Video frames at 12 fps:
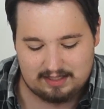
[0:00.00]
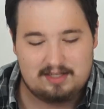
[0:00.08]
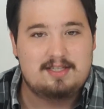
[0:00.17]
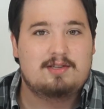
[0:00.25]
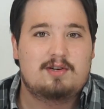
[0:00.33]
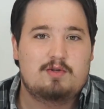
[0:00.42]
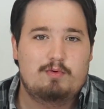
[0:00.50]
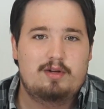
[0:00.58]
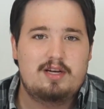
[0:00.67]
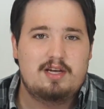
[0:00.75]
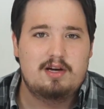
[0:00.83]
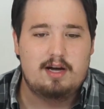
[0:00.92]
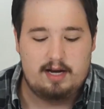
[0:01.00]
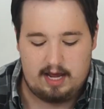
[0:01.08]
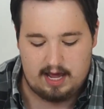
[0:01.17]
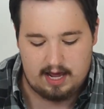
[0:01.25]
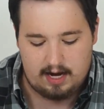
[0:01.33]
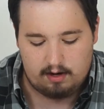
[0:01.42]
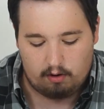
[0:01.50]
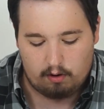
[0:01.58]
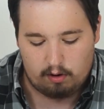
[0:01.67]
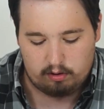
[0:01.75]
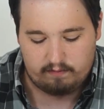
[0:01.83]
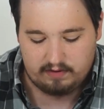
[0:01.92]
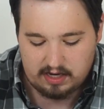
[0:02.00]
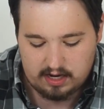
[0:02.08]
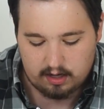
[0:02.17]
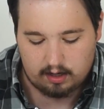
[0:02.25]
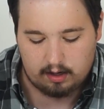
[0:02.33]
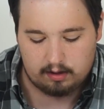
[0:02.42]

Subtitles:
it just looks really good, and all of the